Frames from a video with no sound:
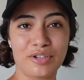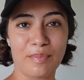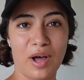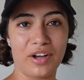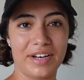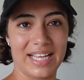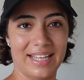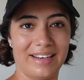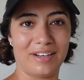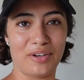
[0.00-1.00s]
Good
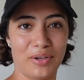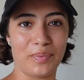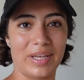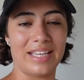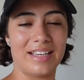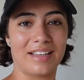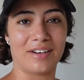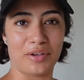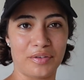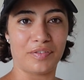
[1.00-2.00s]
morning, new week,
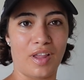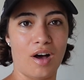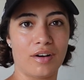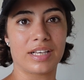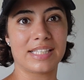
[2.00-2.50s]
new vlog,